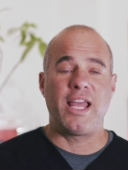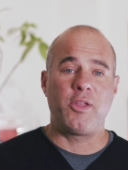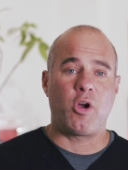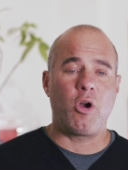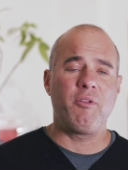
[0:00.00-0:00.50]
Now,
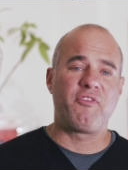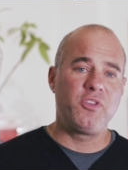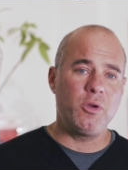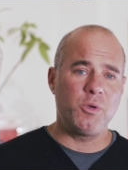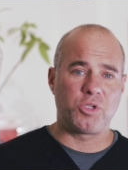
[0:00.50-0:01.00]
there are a
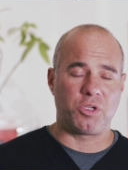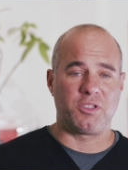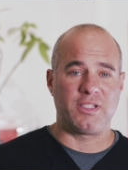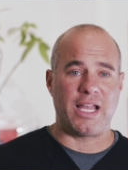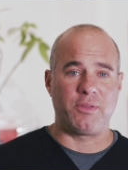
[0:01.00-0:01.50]
few
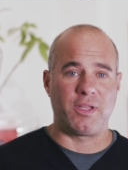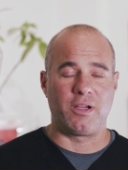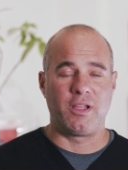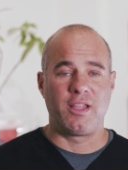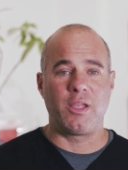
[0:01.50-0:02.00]
insurances out
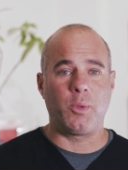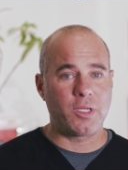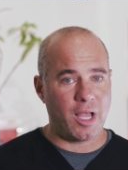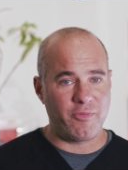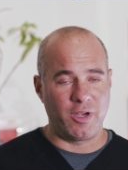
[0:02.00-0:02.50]
there that will
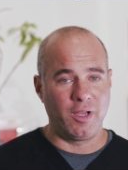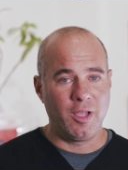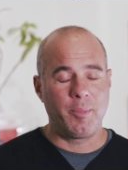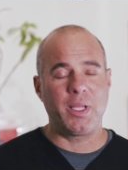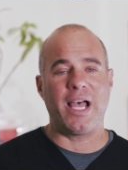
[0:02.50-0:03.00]
cover it,
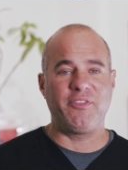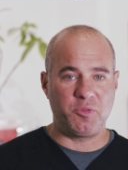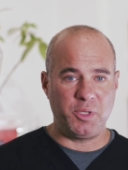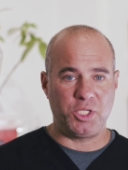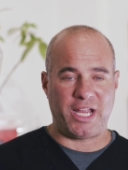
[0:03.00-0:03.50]
but you'll have to
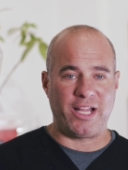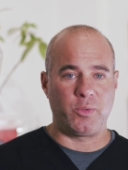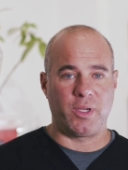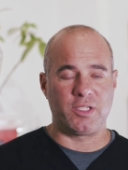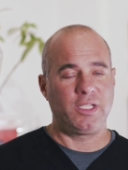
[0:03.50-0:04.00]
reach out
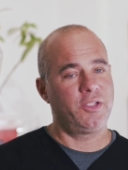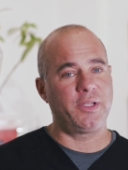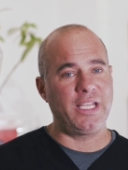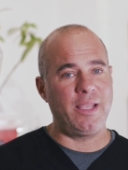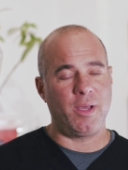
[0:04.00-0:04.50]
to us, either
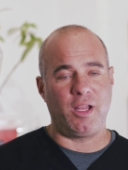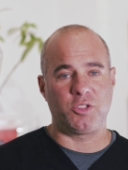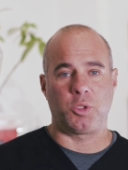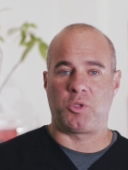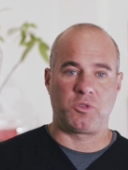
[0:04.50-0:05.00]
email
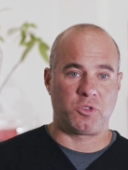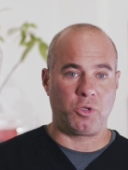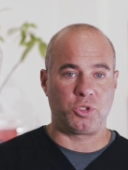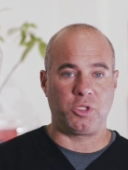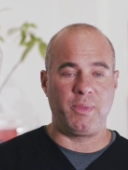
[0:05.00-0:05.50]
us or through
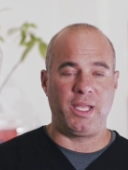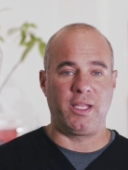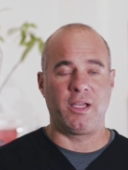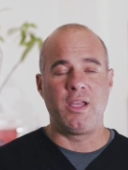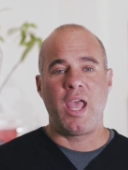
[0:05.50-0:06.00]
social
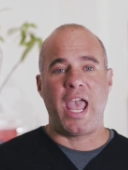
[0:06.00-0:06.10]
media,